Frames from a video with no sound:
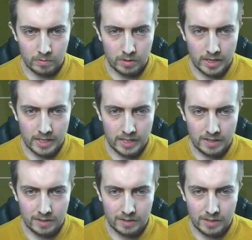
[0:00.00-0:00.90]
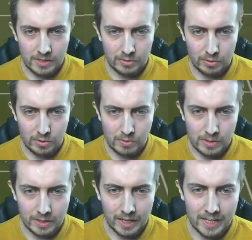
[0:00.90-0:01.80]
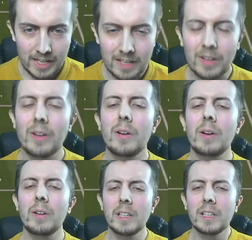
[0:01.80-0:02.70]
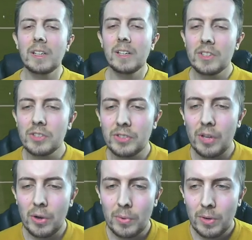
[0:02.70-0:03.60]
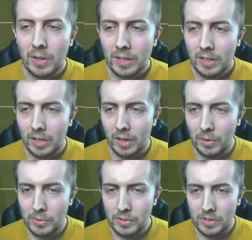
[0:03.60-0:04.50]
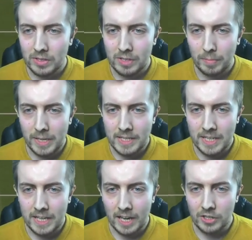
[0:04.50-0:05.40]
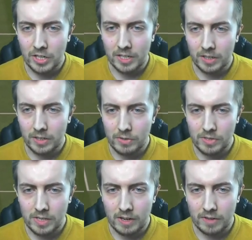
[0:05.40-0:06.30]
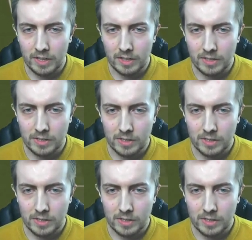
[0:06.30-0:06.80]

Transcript: Eddie. He's through. Can he? Oh, so close to beating Yashin. Are you serious?